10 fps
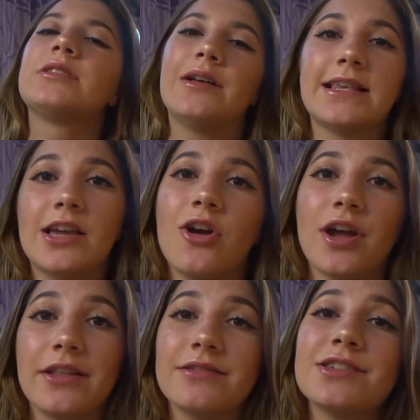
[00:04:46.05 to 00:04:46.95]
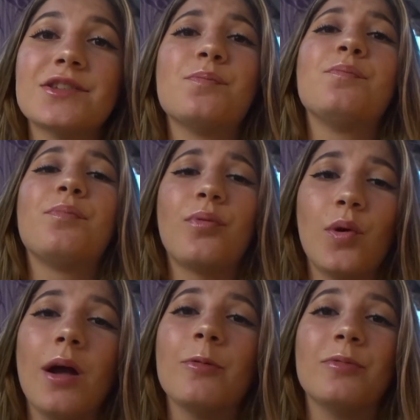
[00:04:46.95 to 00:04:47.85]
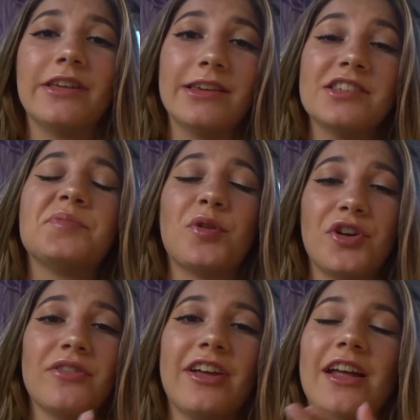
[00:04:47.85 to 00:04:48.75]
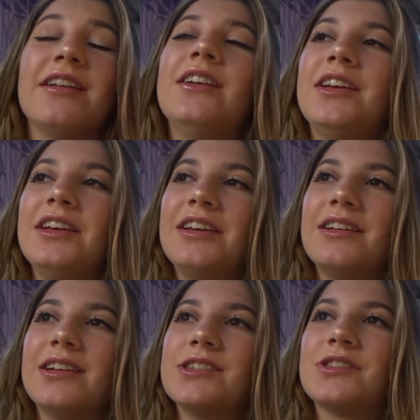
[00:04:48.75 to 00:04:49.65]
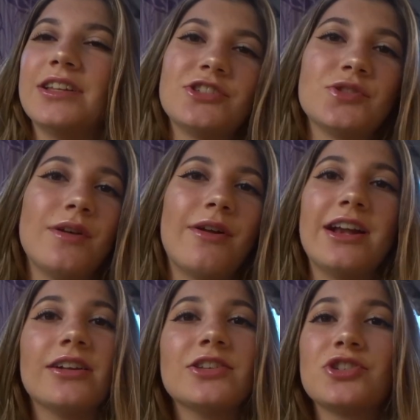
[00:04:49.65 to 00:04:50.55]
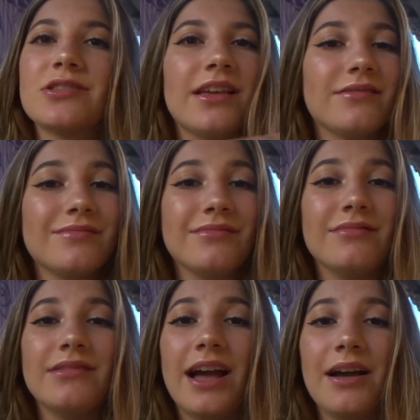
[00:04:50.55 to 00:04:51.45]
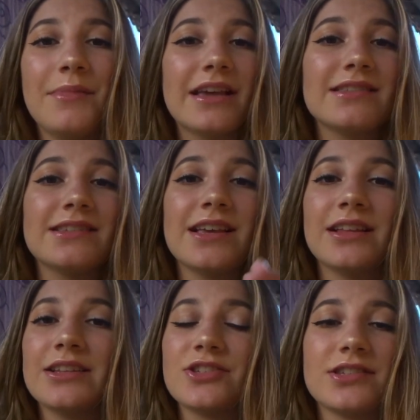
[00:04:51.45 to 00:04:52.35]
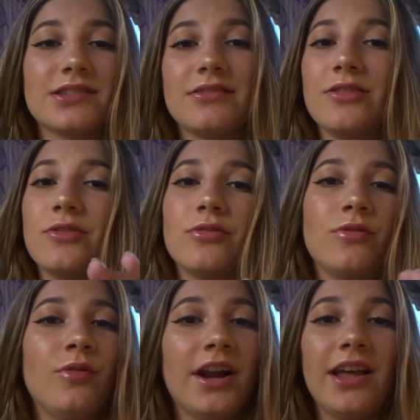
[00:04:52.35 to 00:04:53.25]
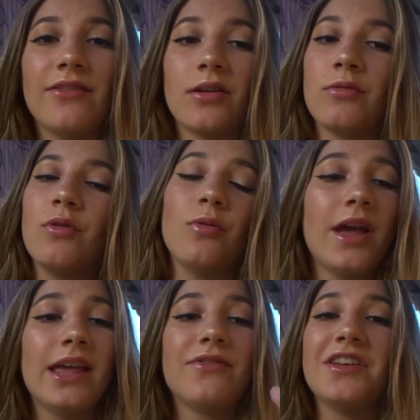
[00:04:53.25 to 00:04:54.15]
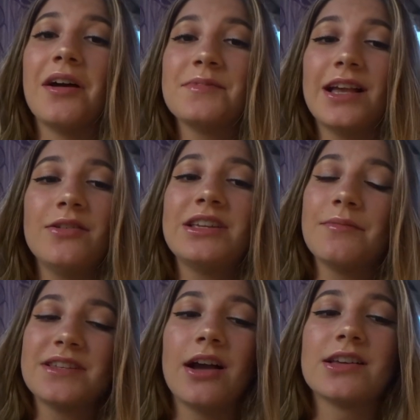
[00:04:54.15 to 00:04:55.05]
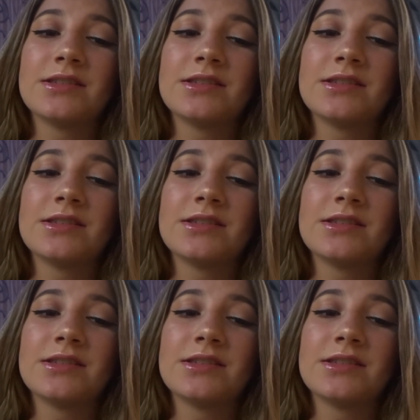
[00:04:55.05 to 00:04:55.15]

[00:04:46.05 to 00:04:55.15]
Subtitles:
So I was like, okay, this is probably his Sprinter van, so let's just wait right here. Let's just like not make a scene, let's just whatever, we'll wait. If he comes out, he comes out.